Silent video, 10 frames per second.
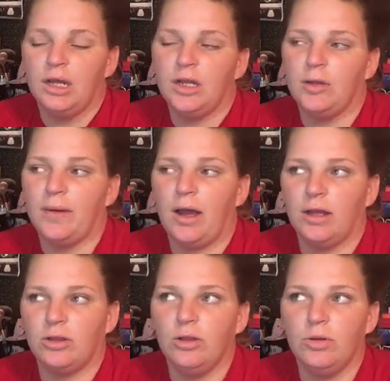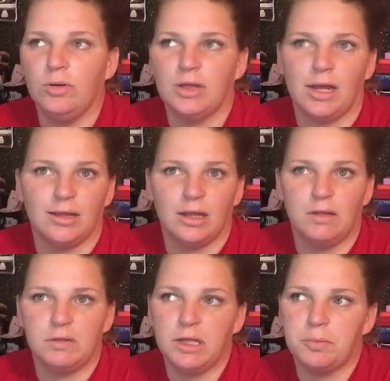You buy two, it's like
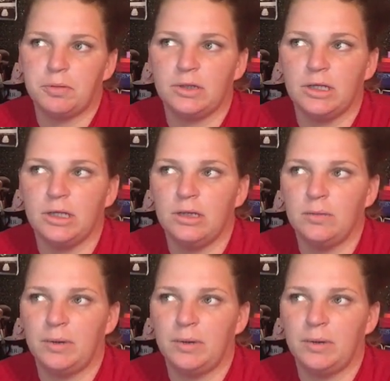save 10%.